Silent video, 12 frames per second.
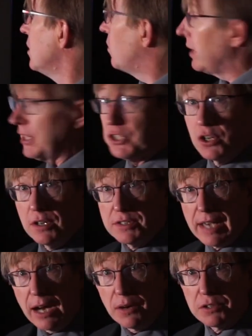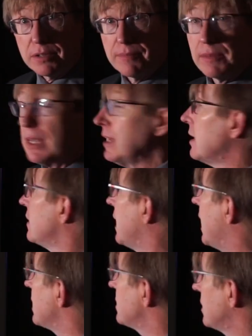Well, it turns out
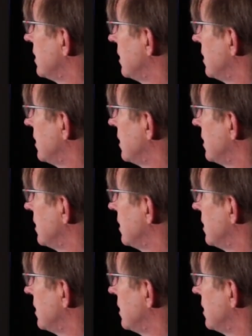that